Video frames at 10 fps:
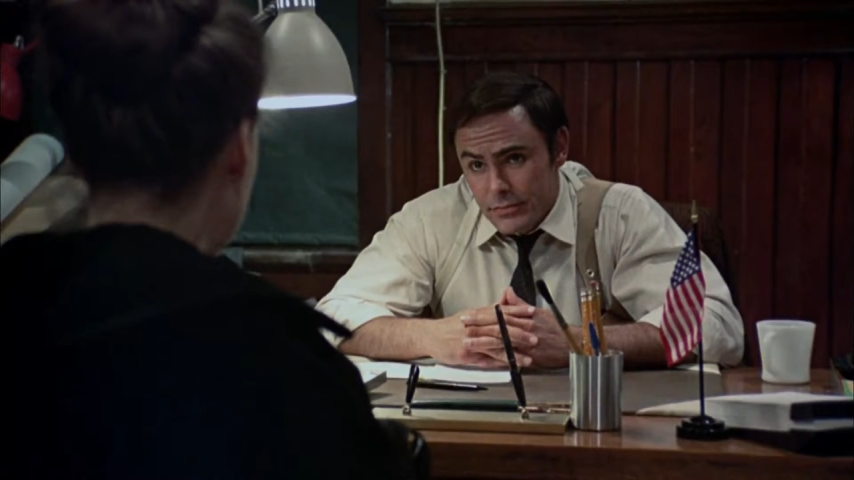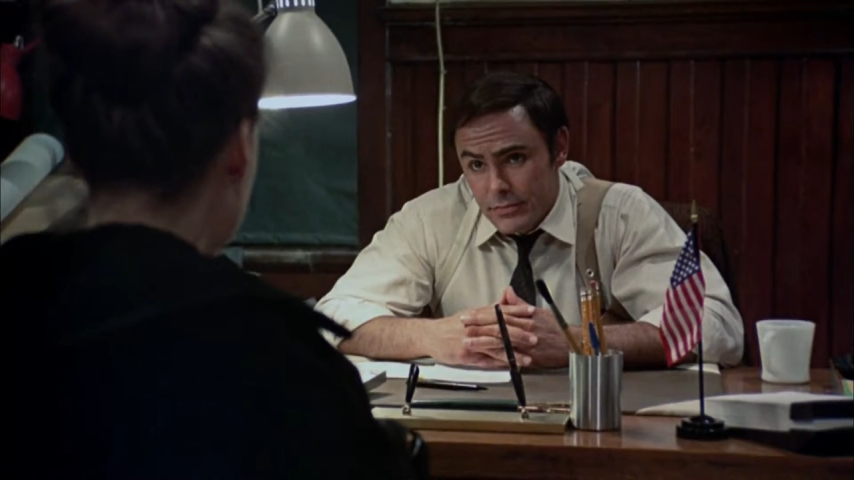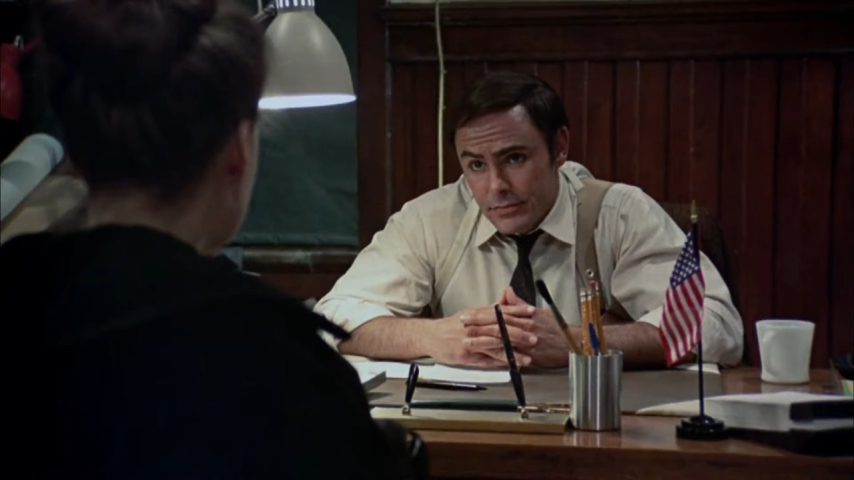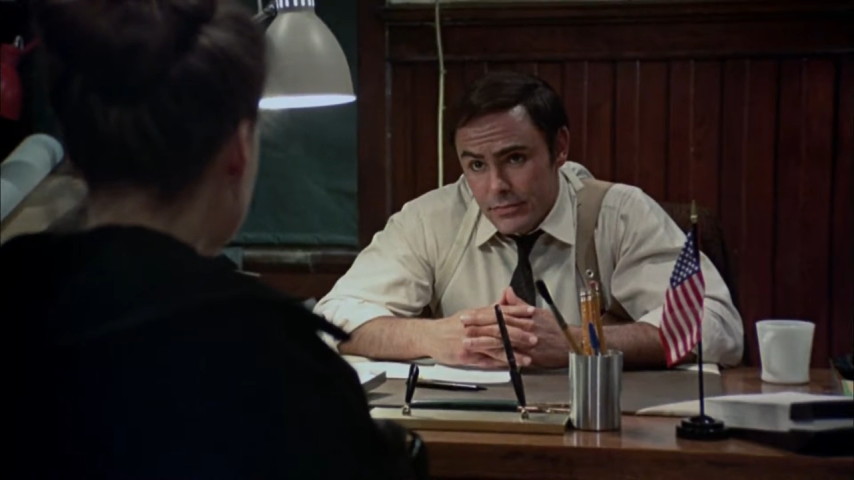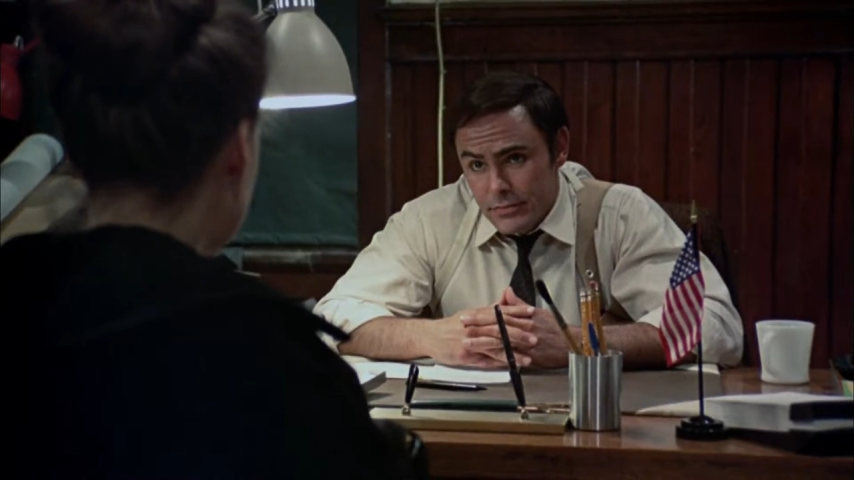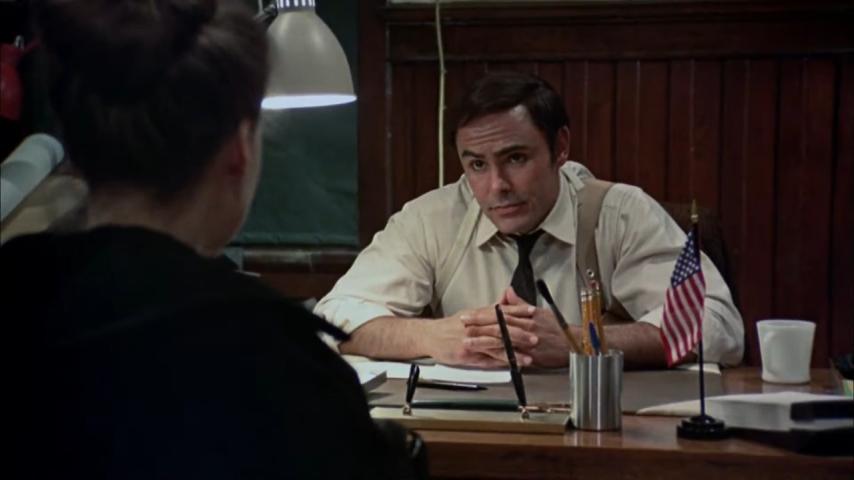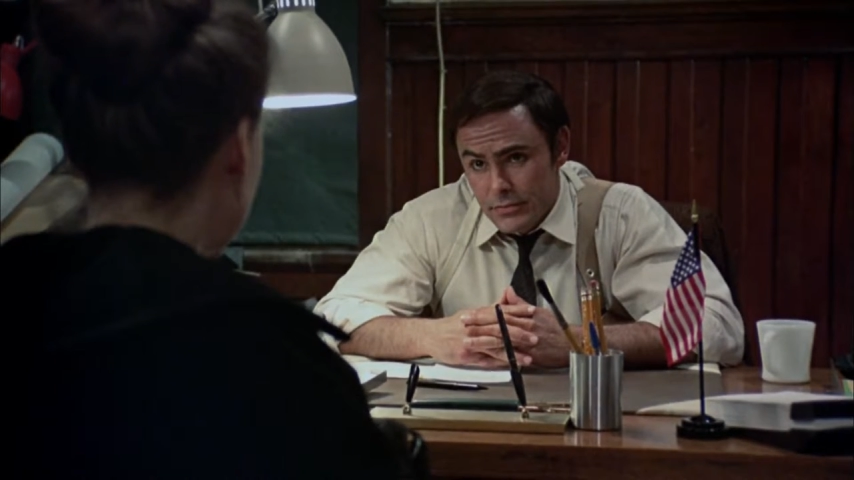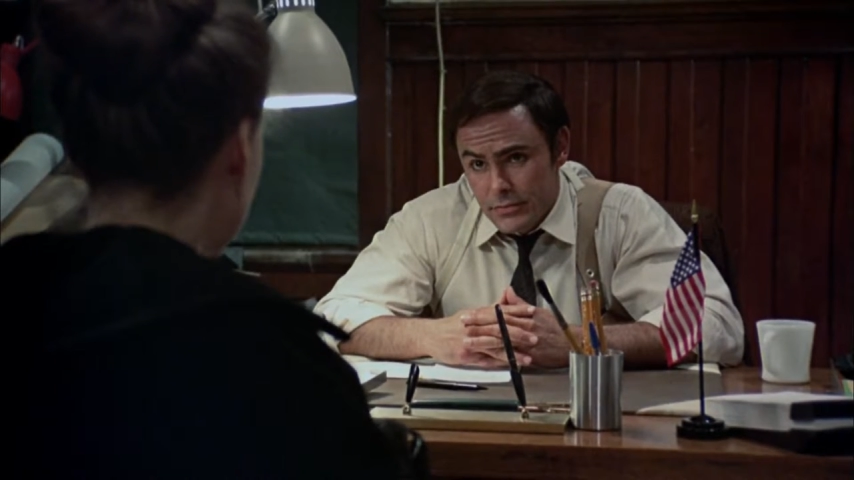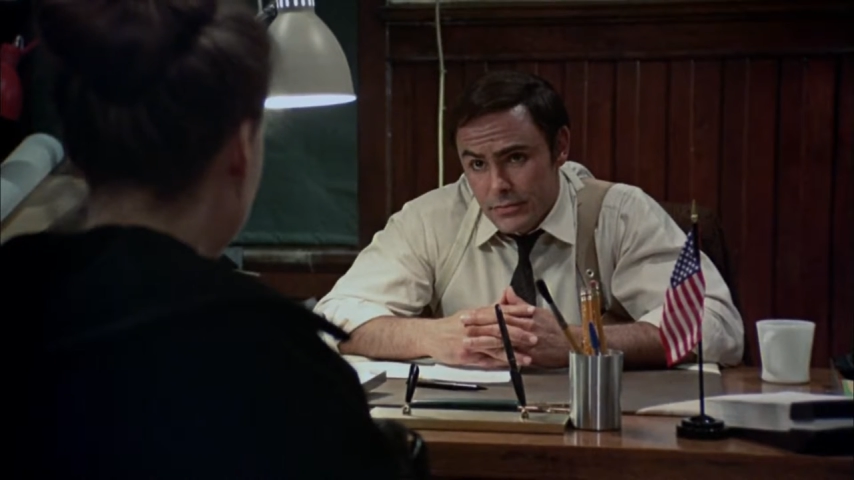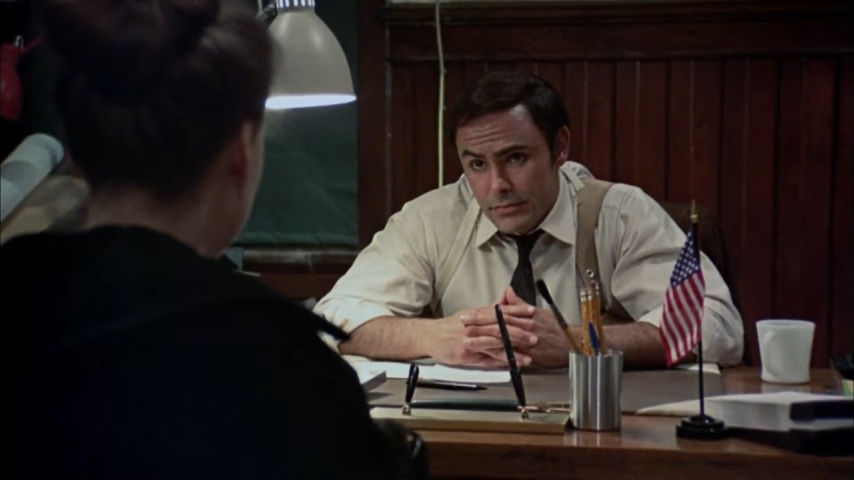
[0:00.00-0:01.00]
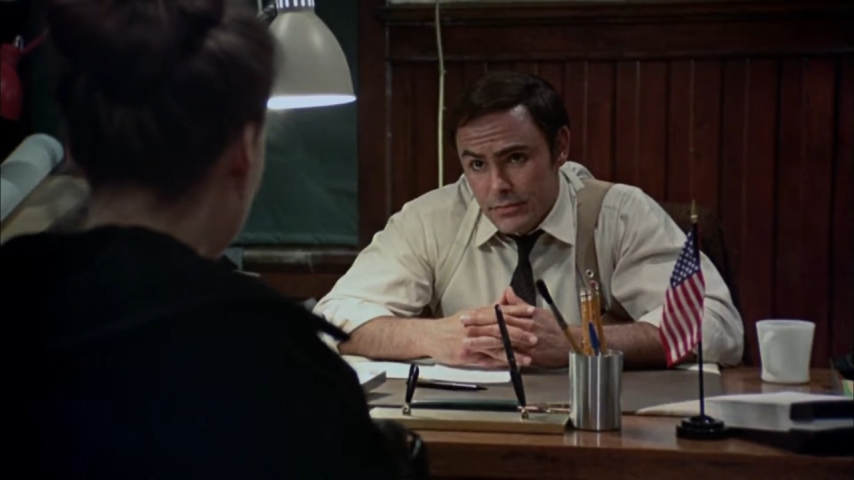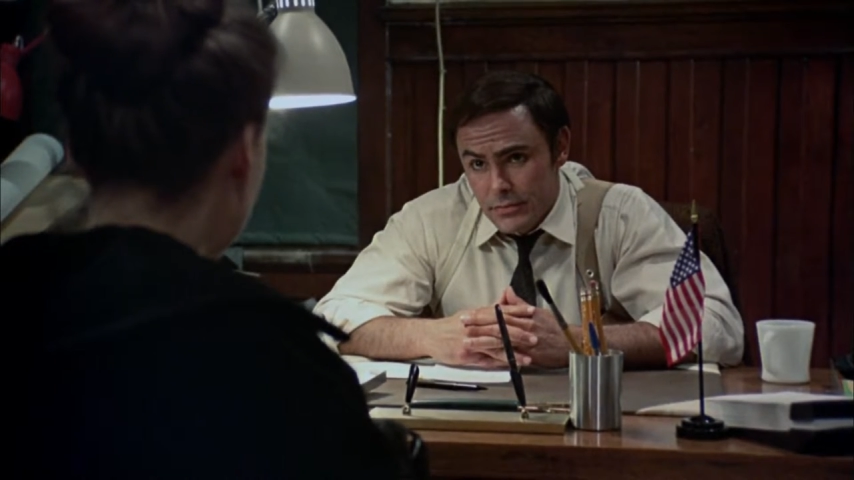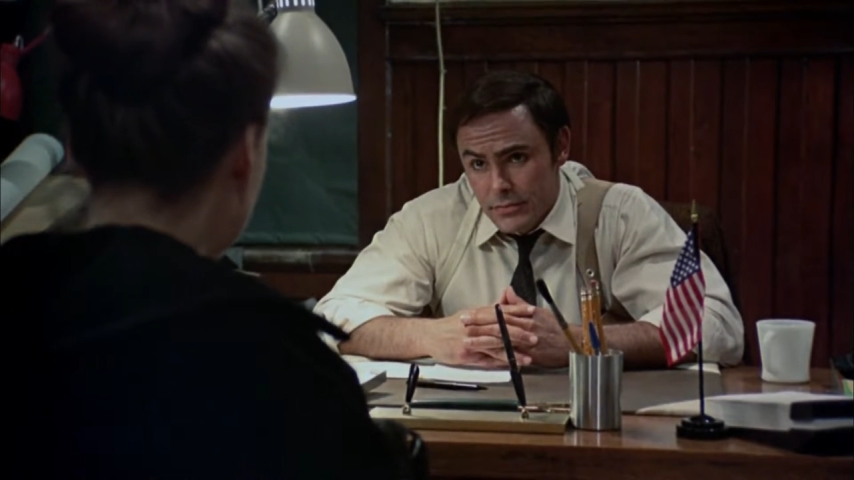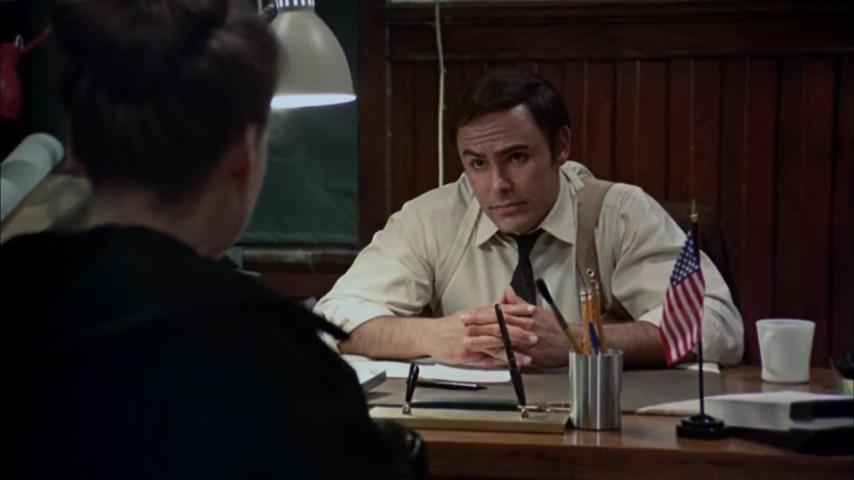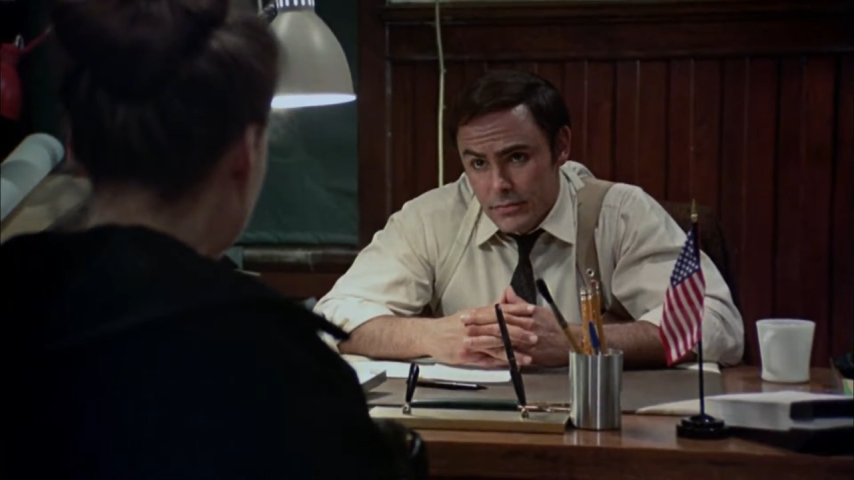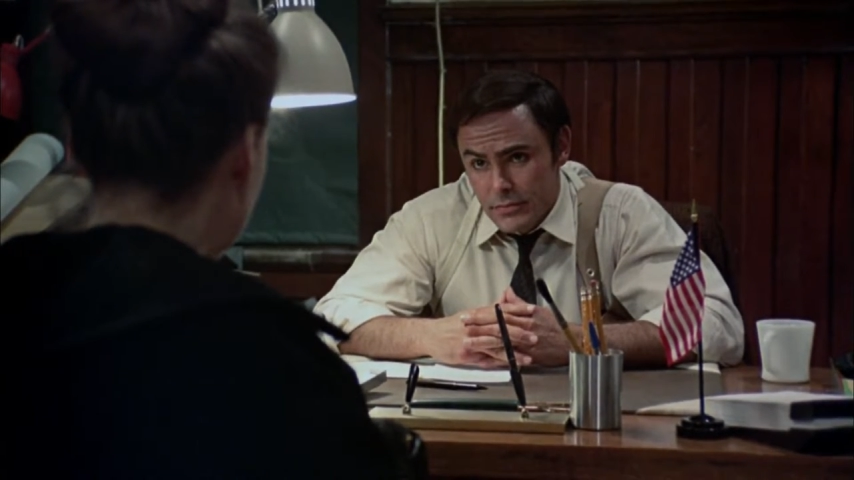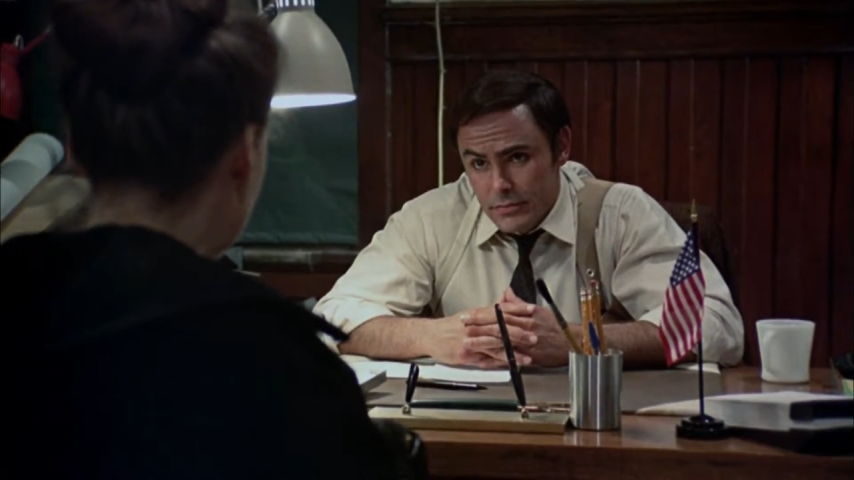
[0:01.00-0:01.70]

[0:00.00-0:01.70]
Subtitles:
there. In fact,